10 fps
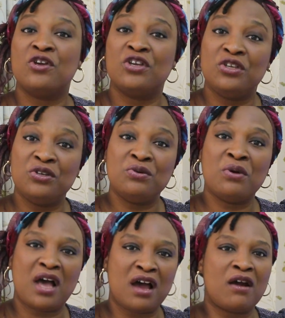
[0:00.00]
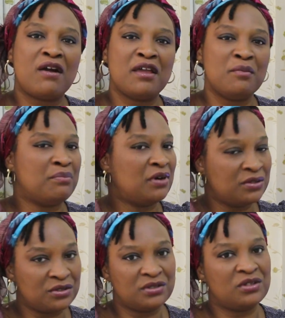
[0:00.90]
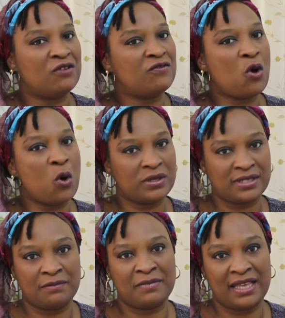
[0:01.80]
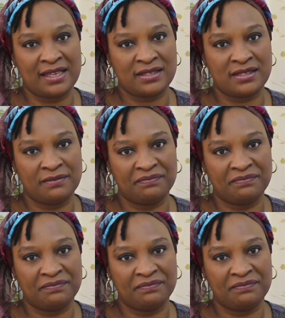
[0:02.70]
you are a bundle of awesomeness.